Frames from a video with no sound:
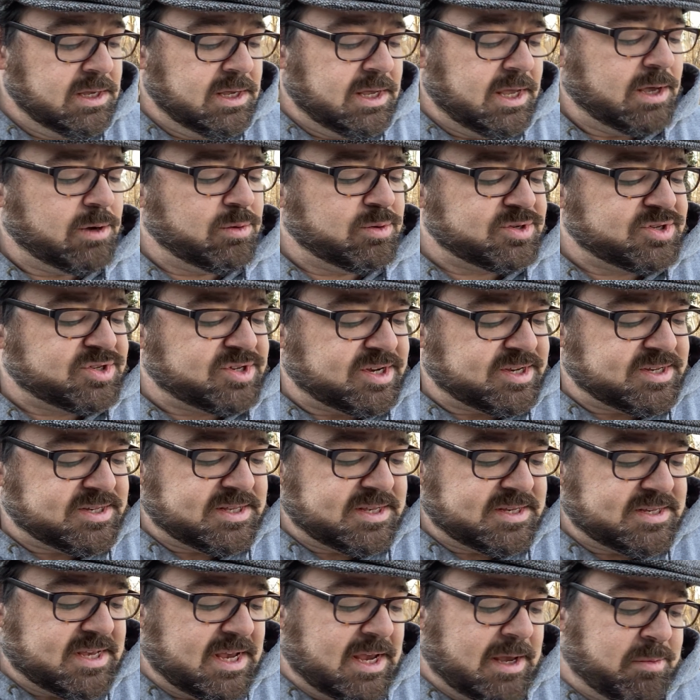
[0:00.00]
It was just
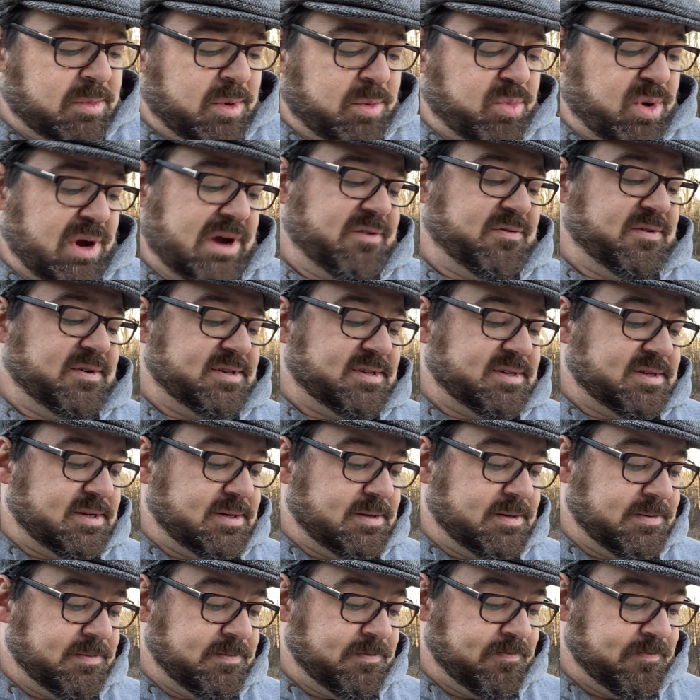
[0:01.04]
the same at breakfast.
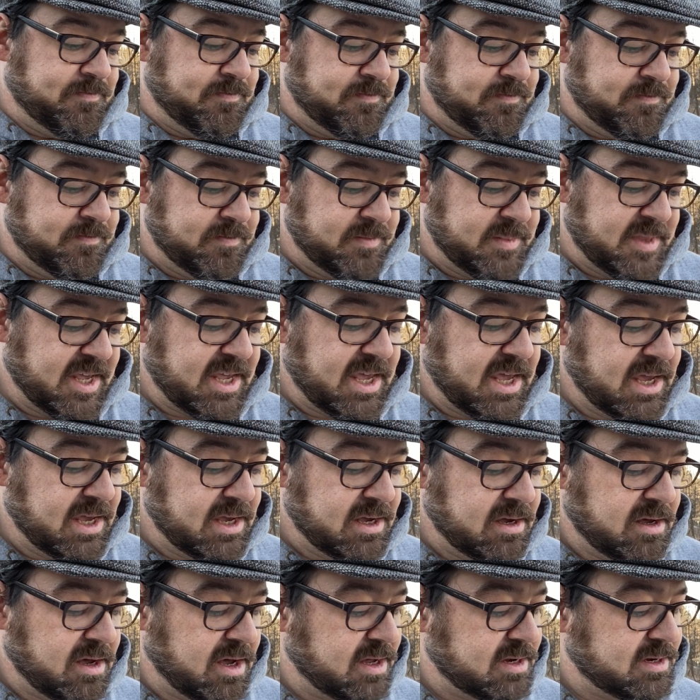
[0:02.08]
The
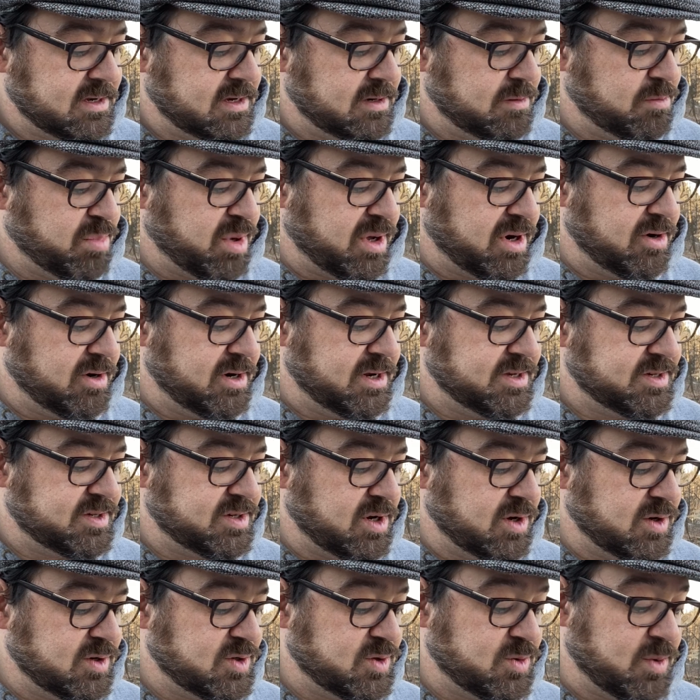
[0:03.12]
king cut and buttered his
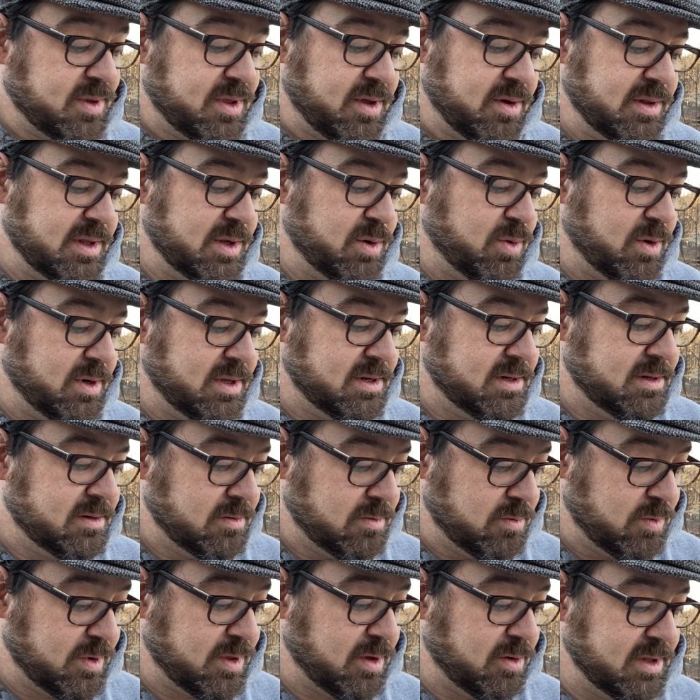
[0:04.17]
toast with
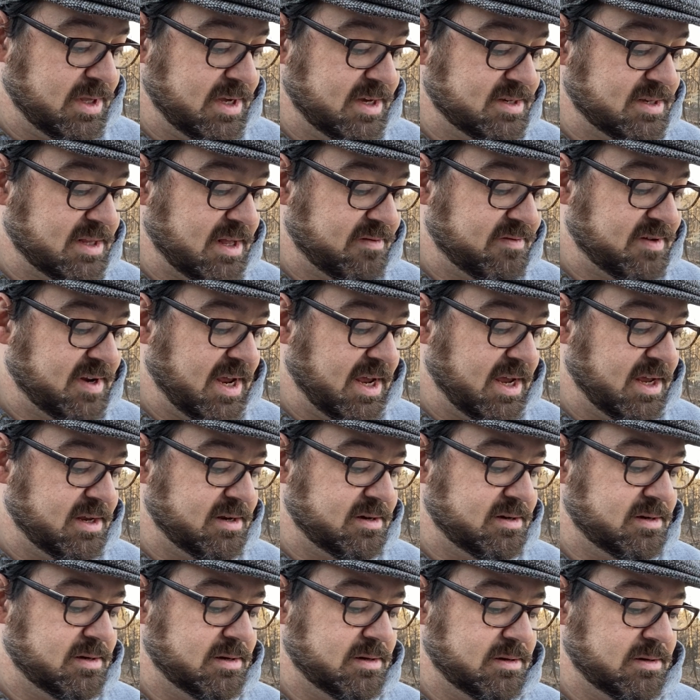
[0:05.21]
only his left
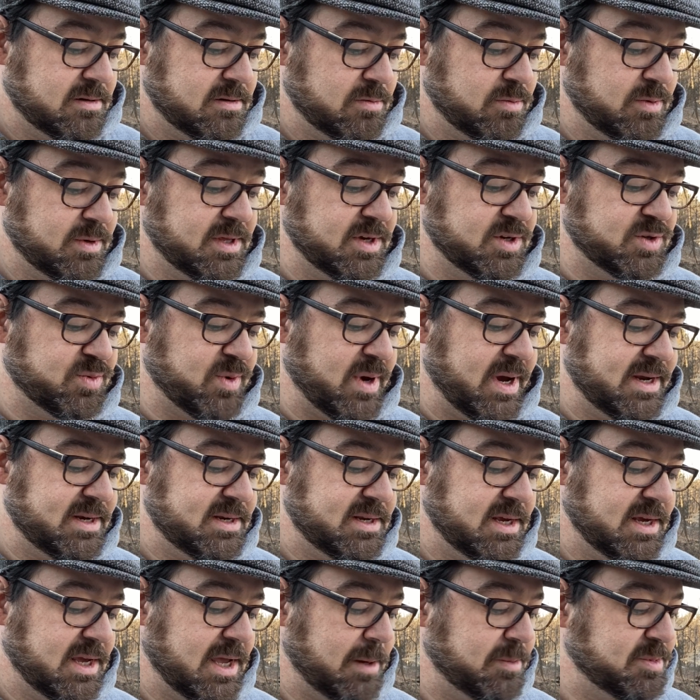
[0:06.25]
hand. With his right,
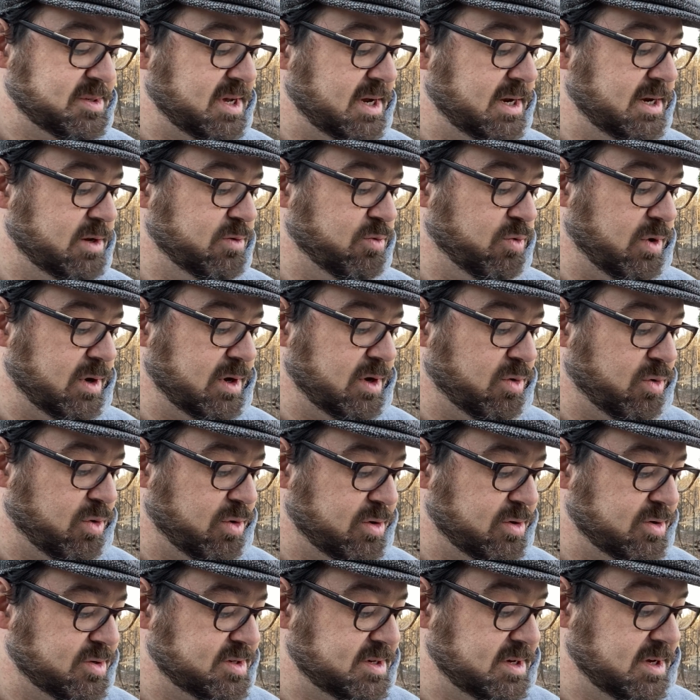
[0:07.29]
he kept signing royal
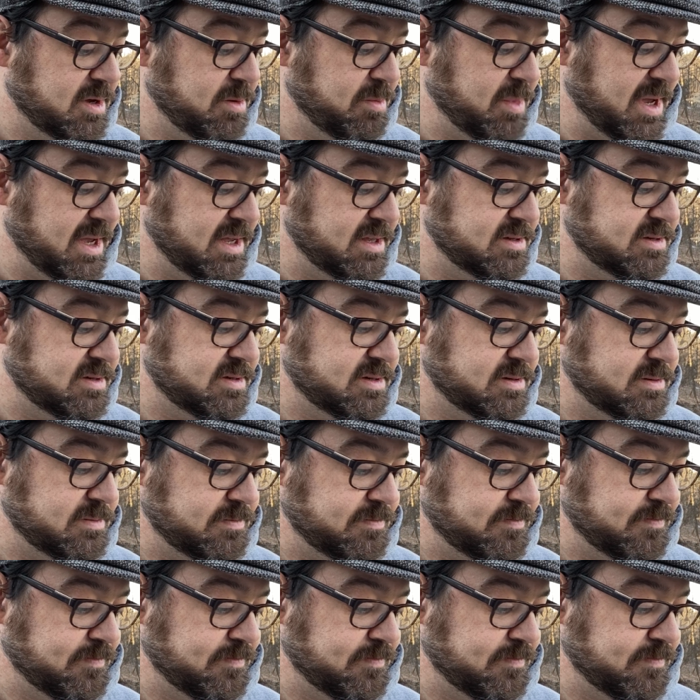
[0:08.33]
orders and commands.